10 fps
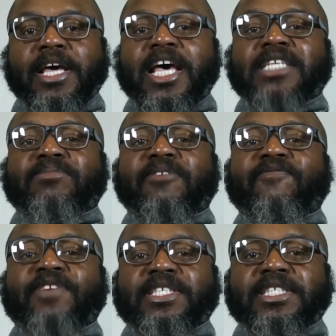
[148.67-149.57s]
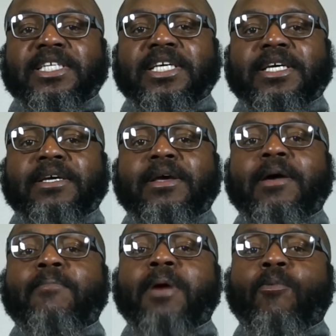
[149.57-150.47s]
has been visited
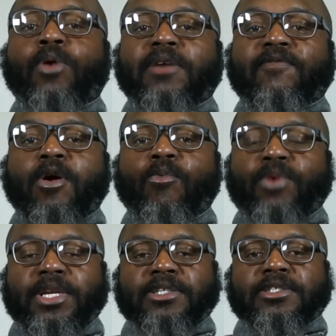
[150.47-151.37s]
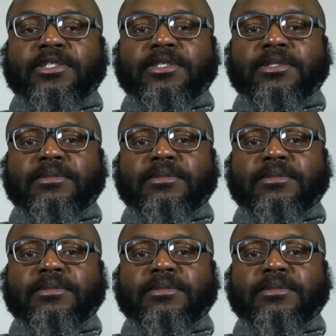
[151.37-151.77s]
by one of our winners.